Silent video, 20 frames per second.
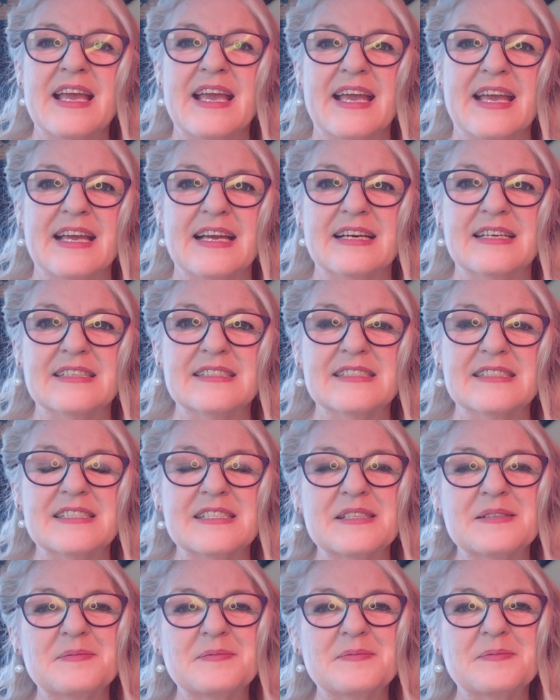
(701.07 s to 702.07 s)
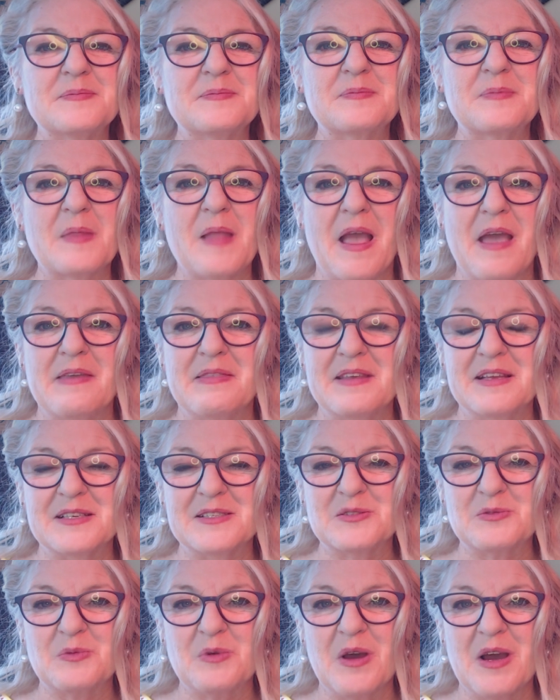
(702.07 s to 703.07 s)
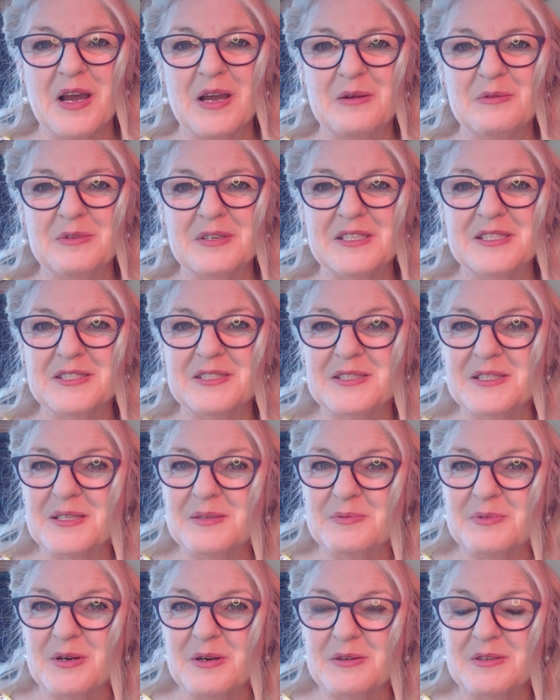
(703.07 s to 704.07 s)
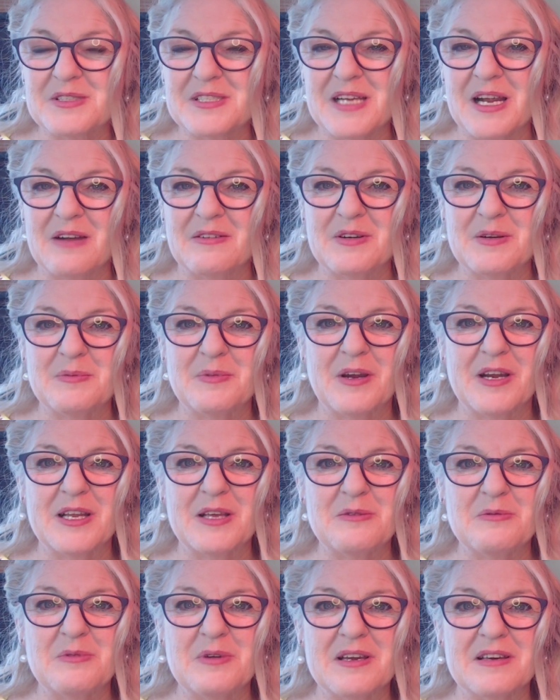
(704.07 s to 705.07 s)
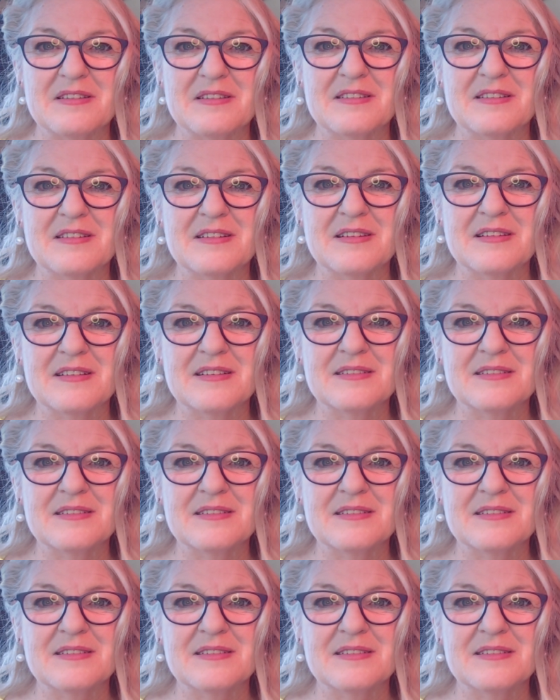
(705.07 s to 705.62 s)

And I think it's why we should approach everybody with